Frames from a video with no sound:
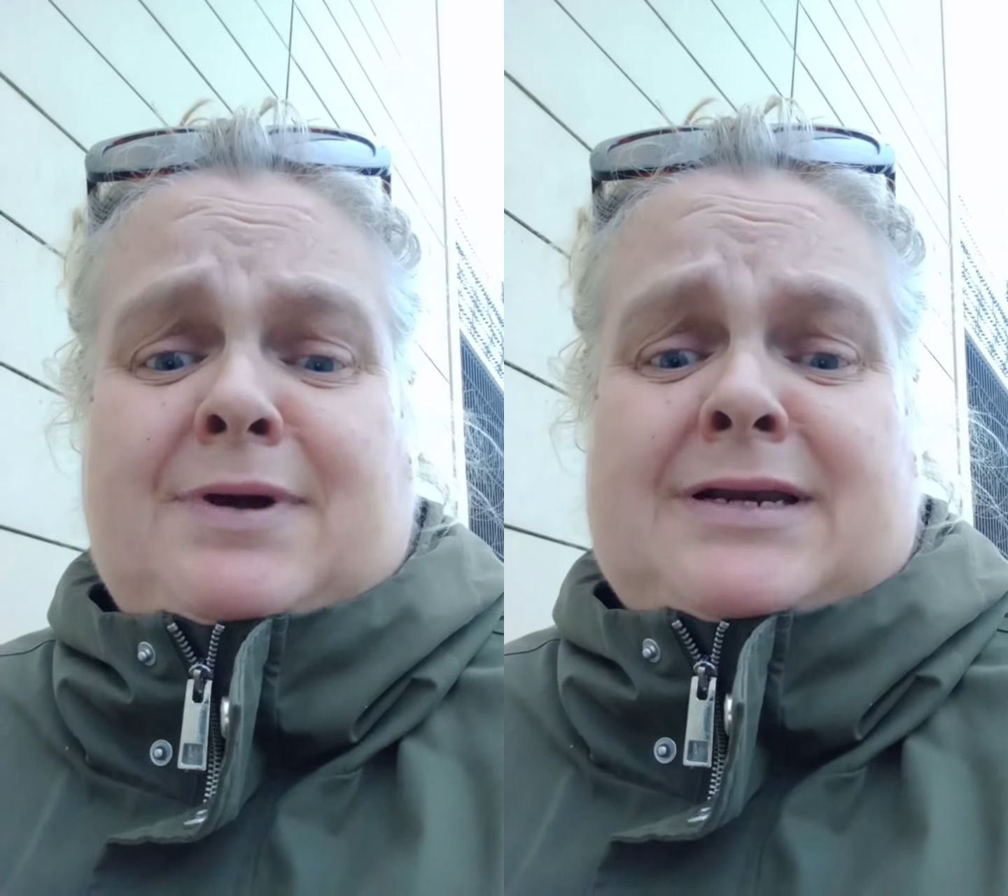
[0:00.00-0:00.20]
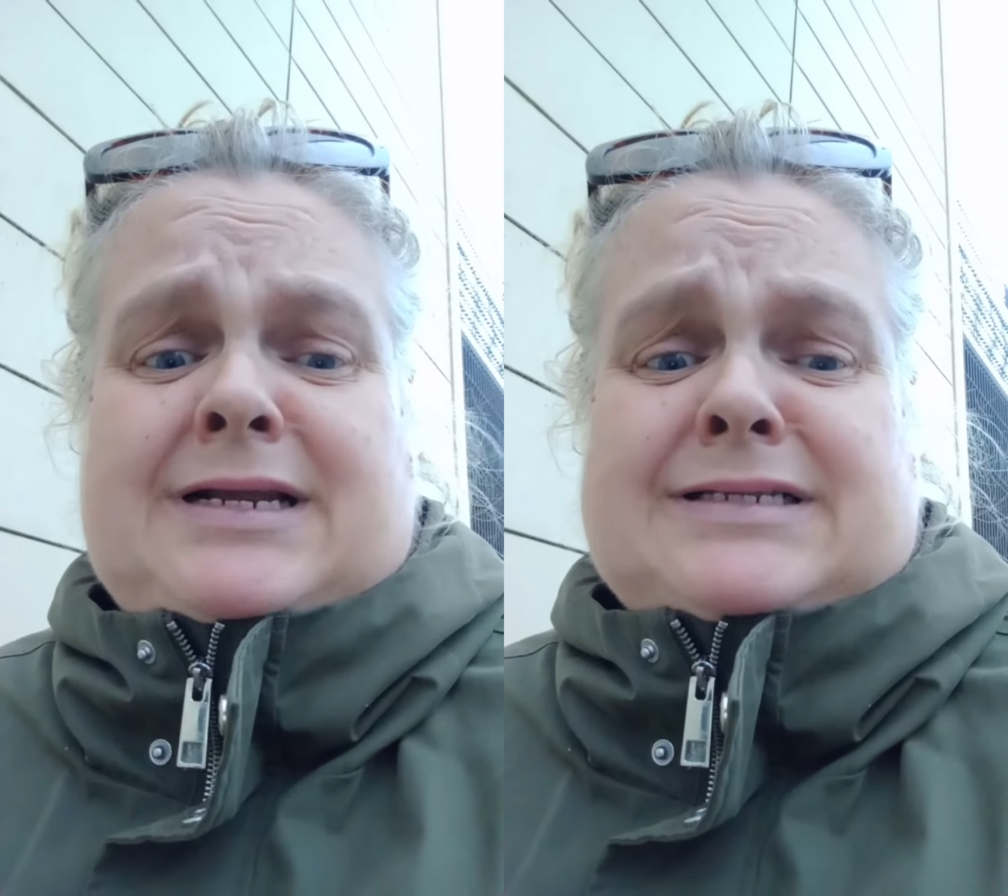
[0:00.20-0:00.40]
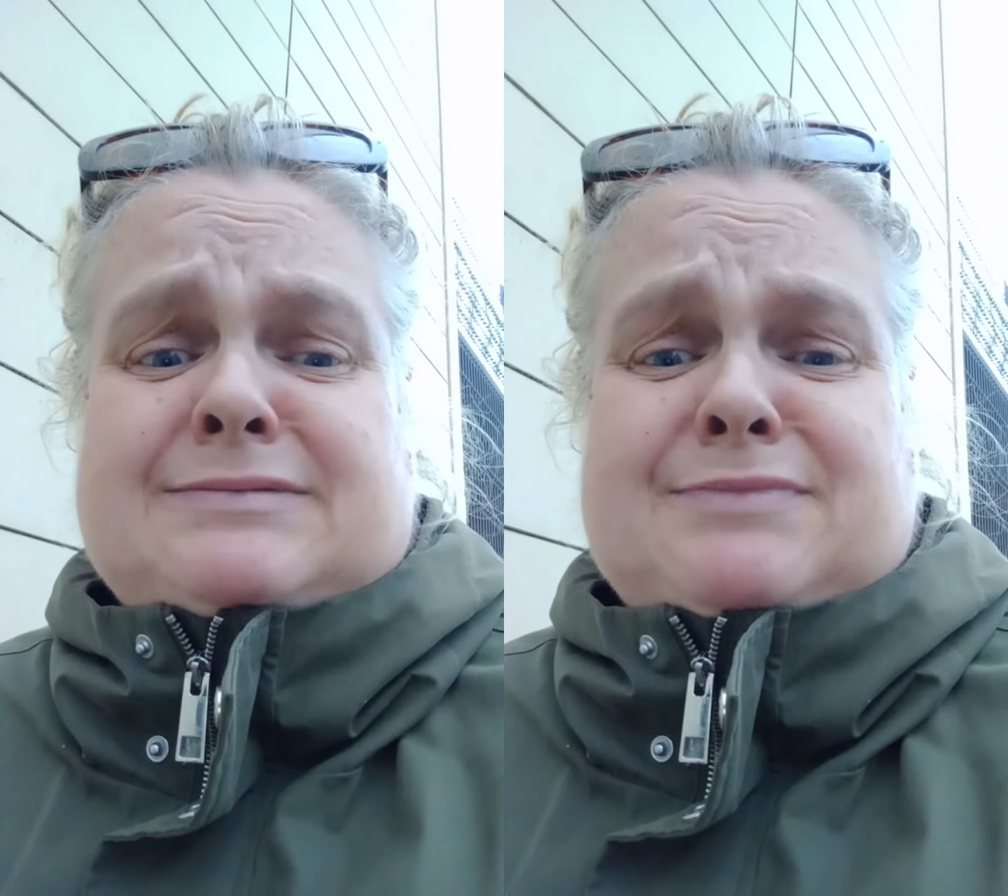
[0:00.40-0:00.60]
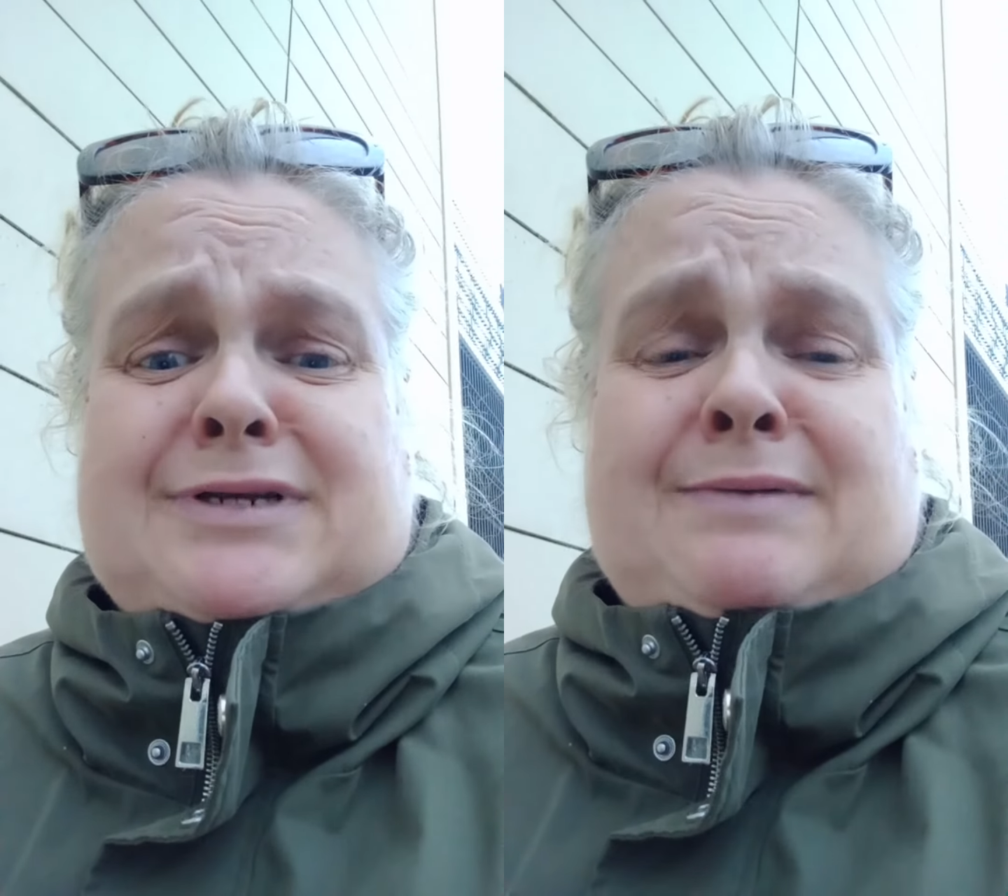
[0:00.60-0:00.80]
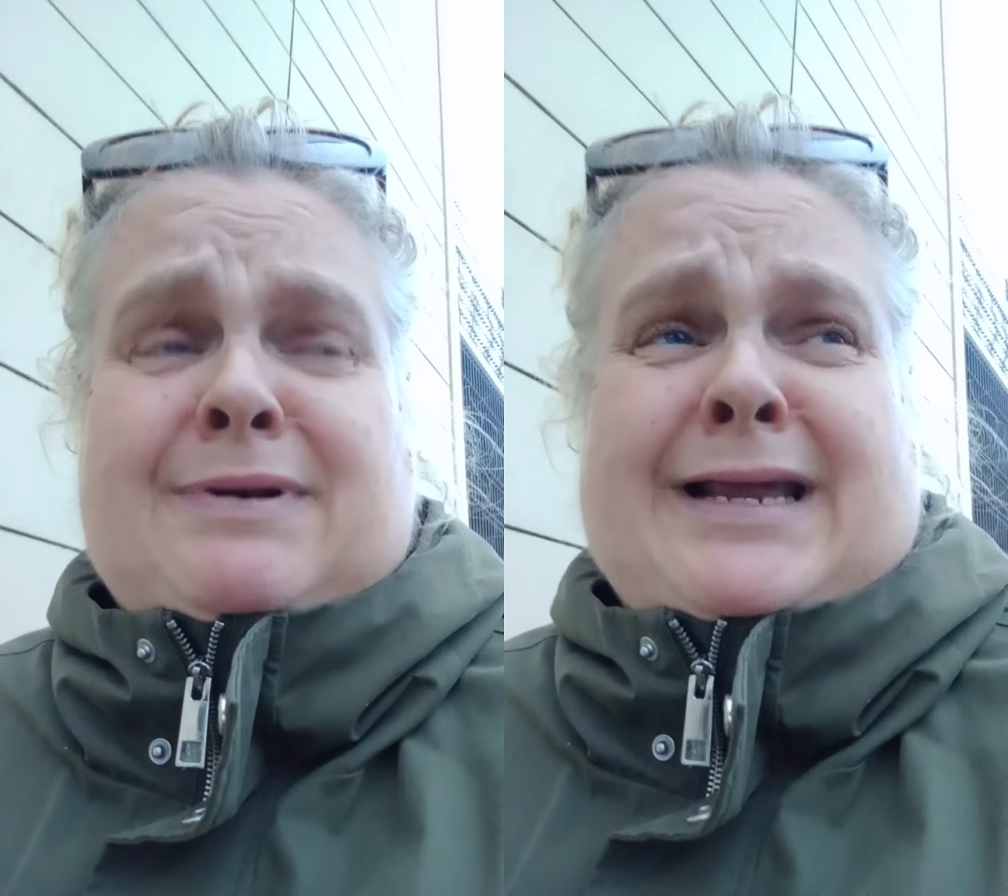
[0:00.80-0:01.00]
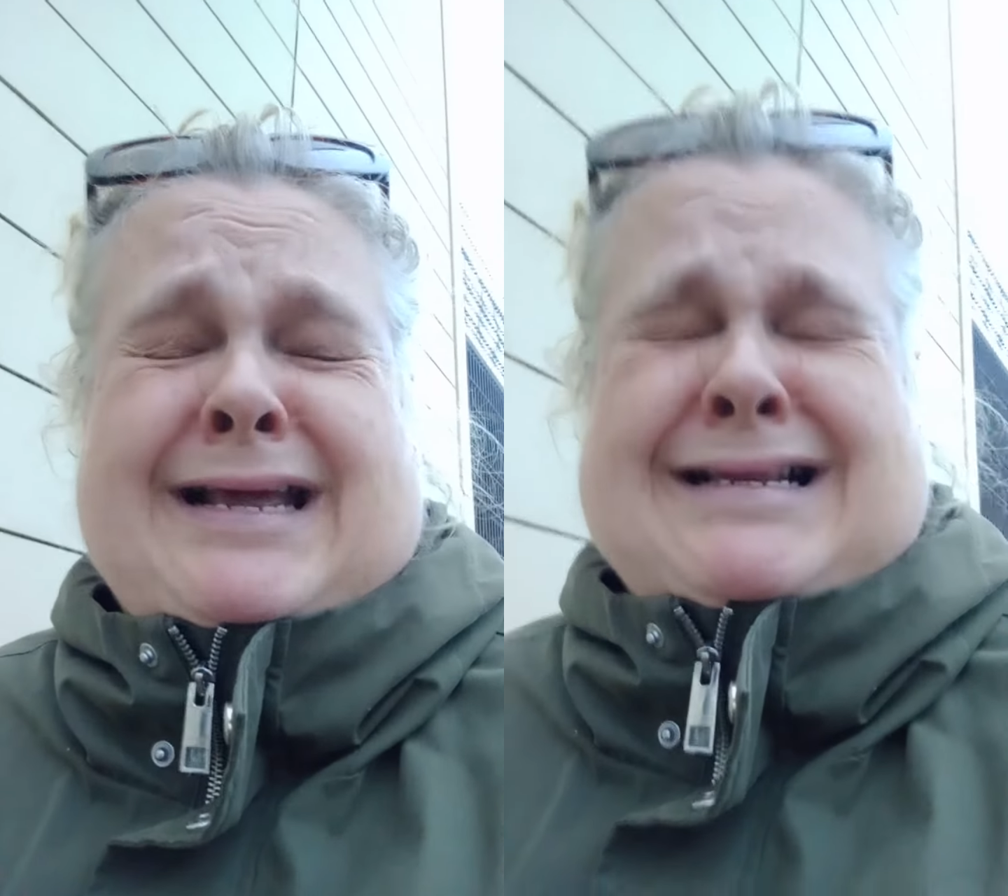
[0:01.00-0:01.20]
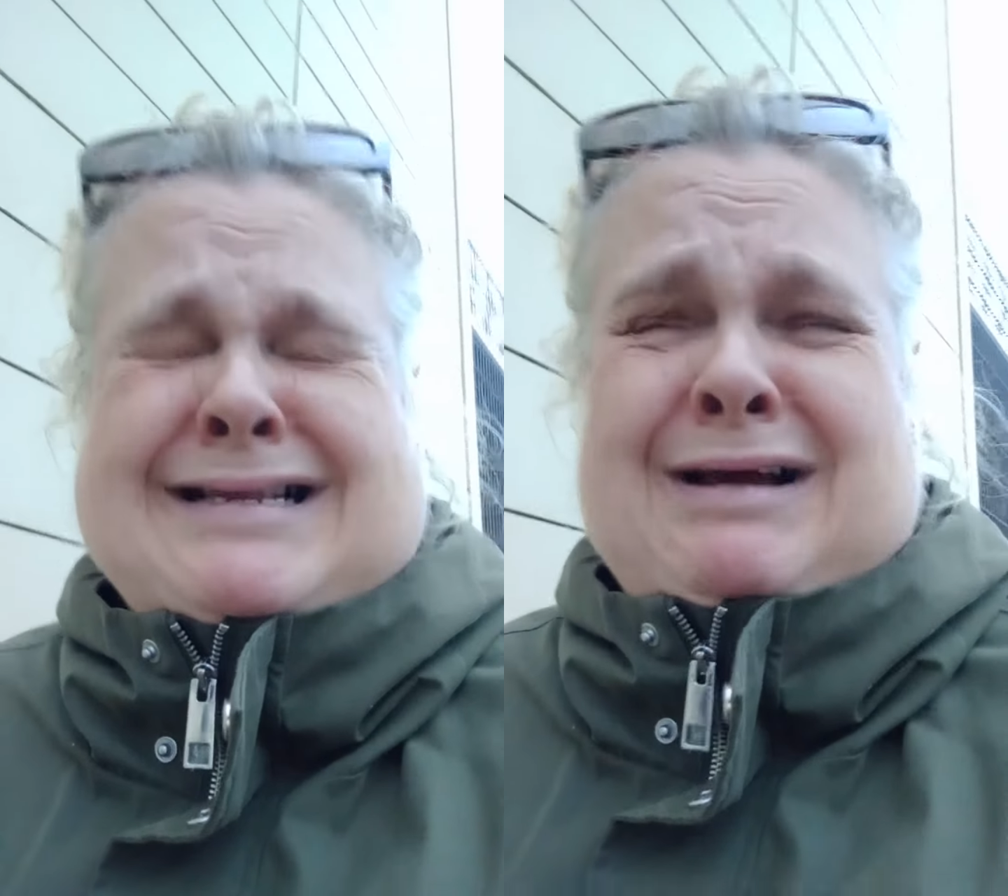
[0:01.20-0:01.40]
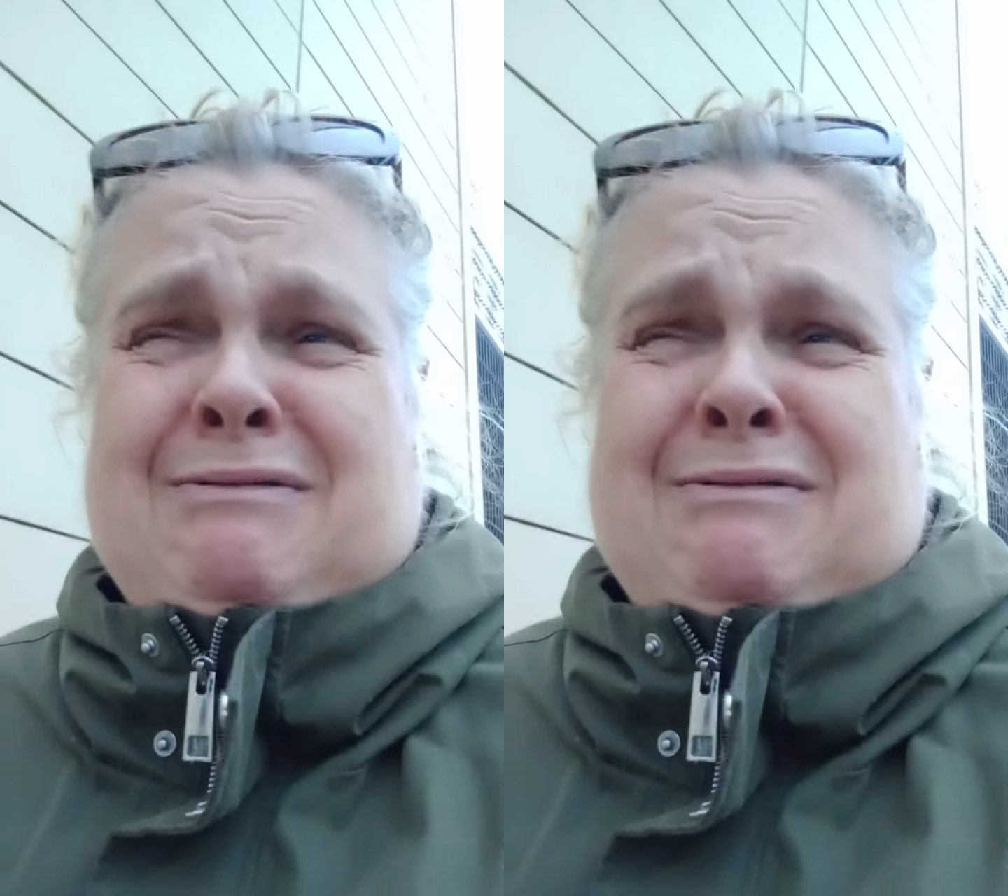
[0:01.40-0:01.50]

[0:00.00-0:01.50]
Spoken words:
I need somebody, please.